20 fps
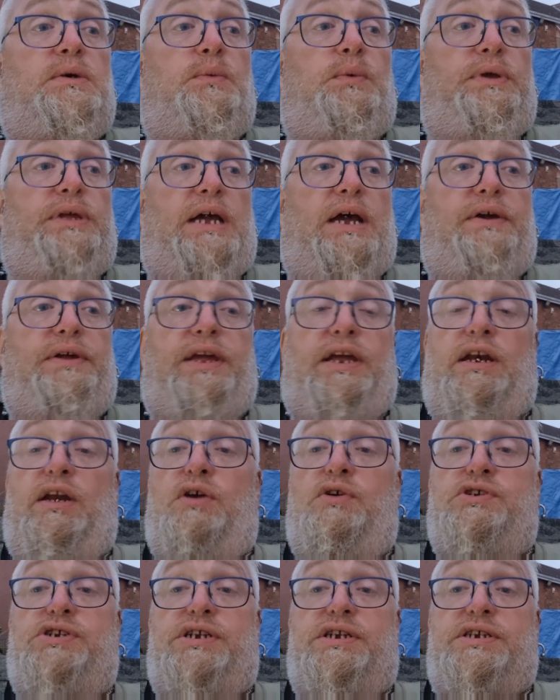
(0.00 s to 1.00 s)
without you
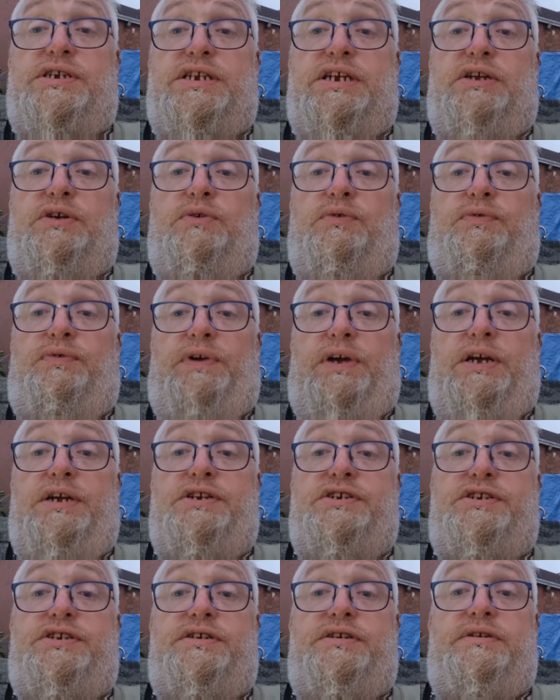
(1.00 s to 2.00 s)
losing a single
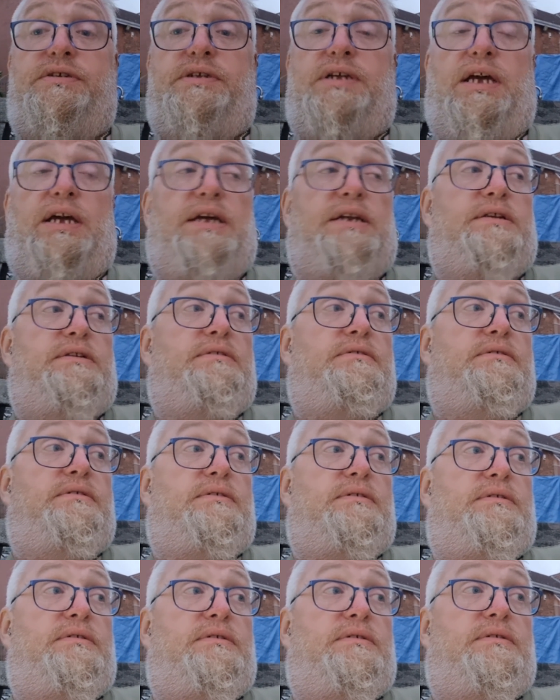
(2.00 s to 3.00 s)
fish, then
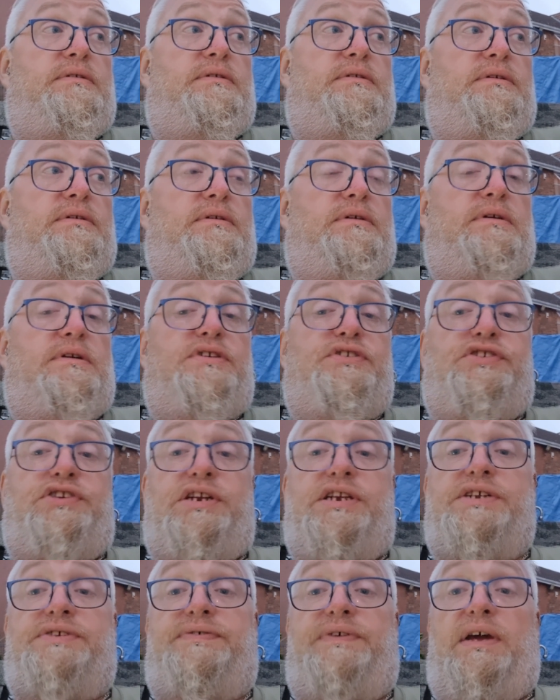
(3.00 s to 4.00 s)

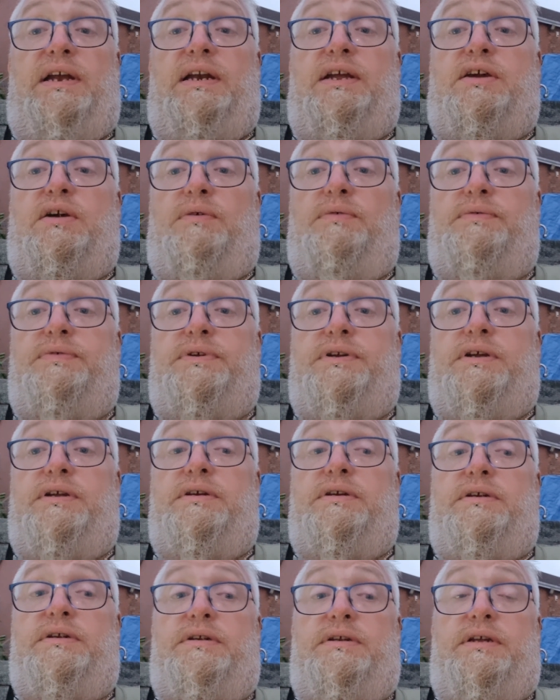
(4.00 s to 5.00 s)
she's fairly
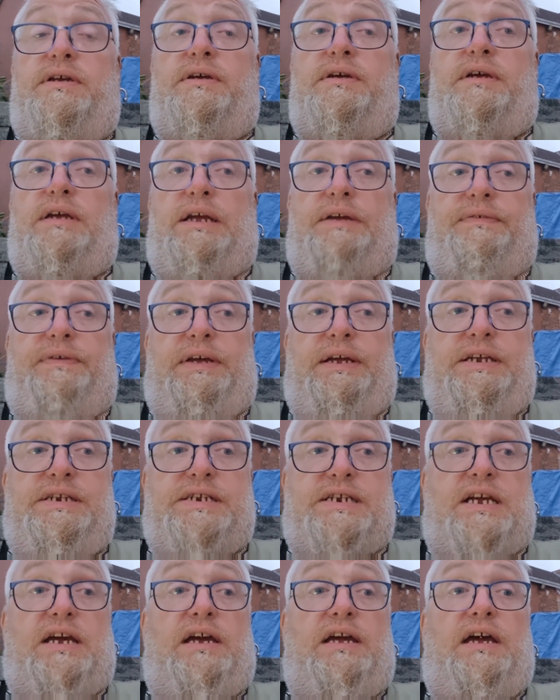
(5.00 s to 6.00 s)
confident that if it
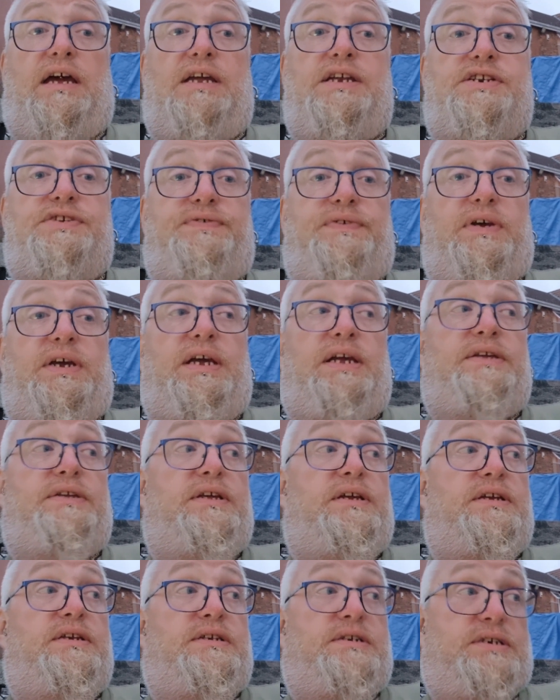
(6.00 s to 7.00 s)
is KHV,
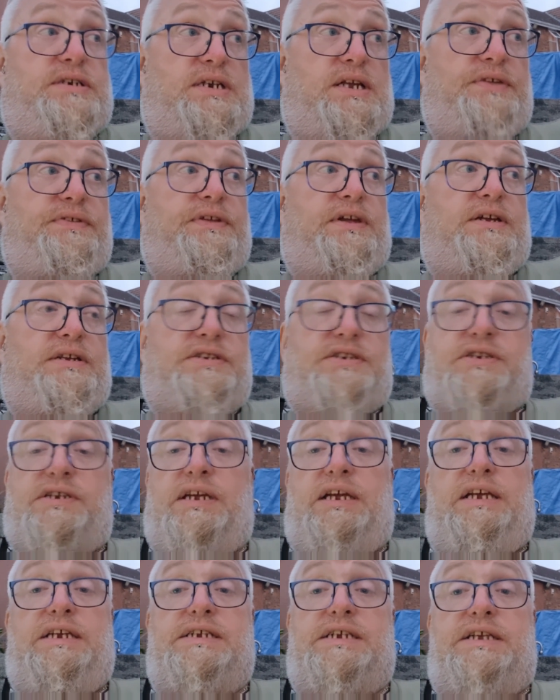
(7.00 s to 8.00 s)
that nothing
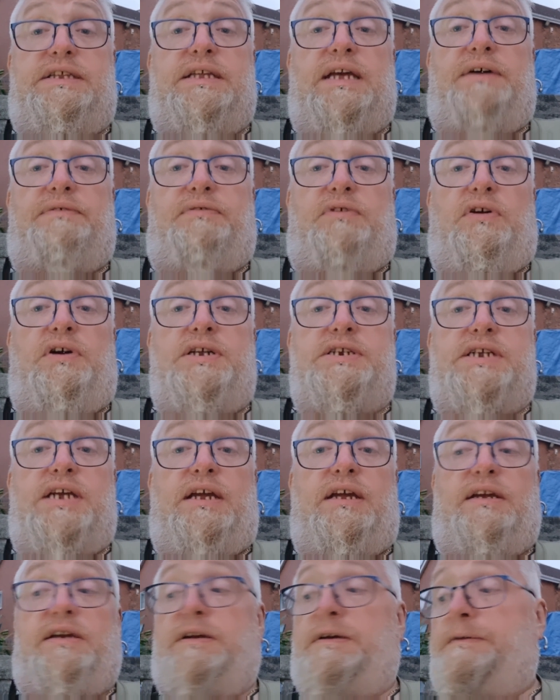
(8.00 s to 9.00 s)
is in that fry
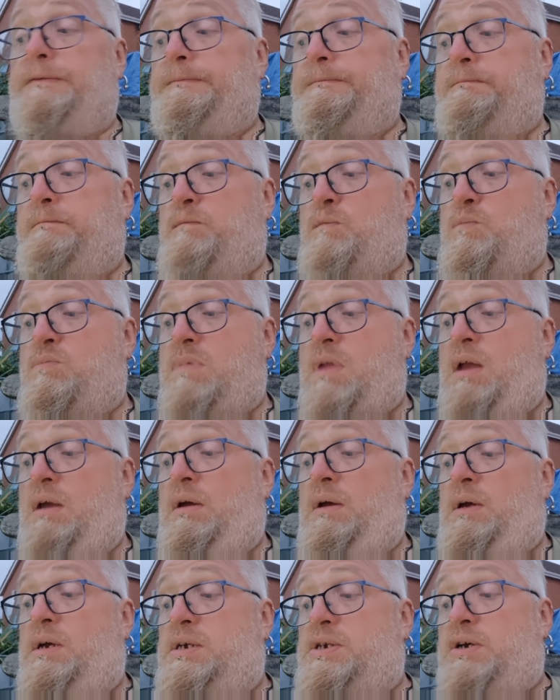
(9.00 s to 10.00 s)
tank.
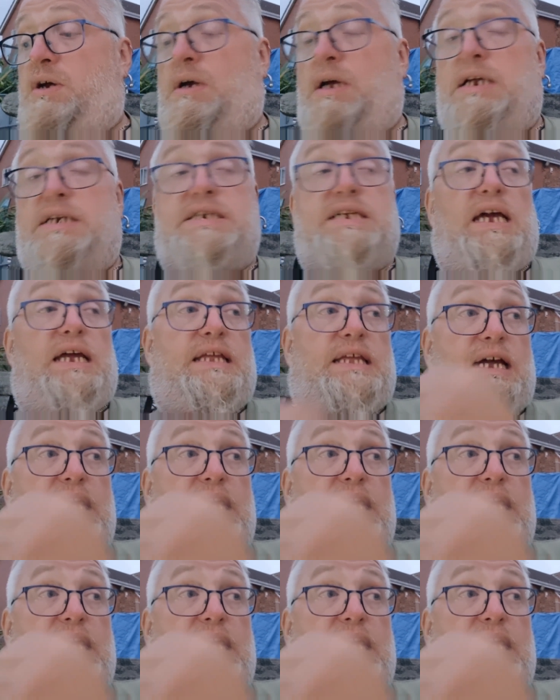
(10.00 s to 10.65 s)
So I'm going to take